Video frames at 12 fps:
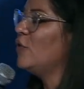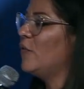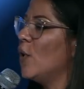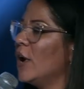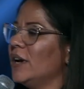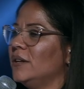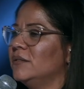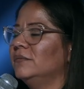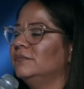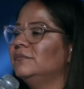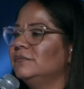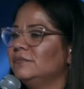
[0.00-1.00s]
for,
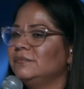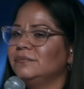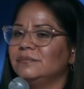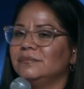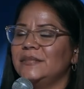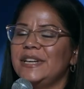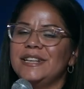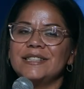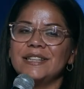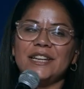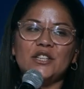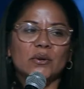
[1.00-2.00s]
he
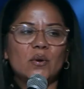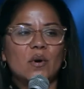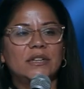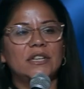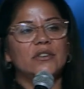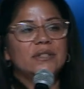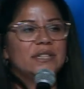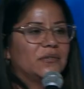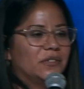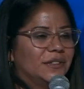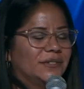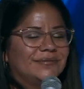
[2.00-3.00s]
doesn't need your gold and your
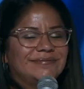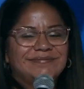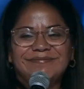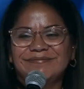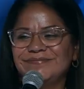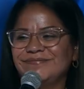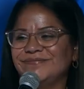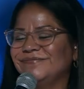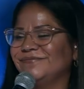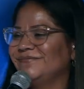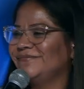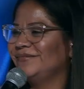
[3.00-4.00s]
silver.
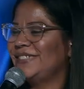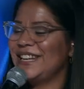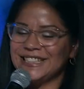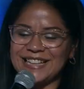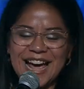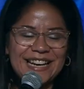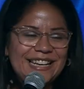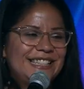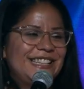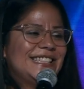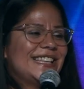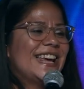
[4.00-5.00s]
He's got his,
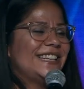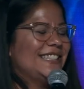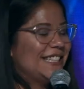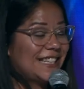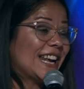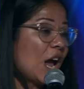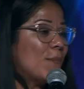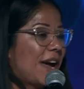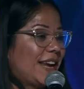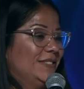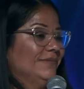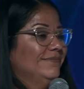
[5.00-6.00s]
he said. He said, I got
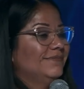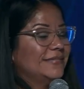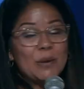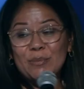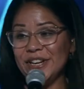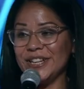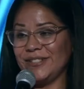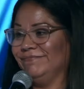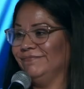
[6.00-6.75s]
mine. I'm good.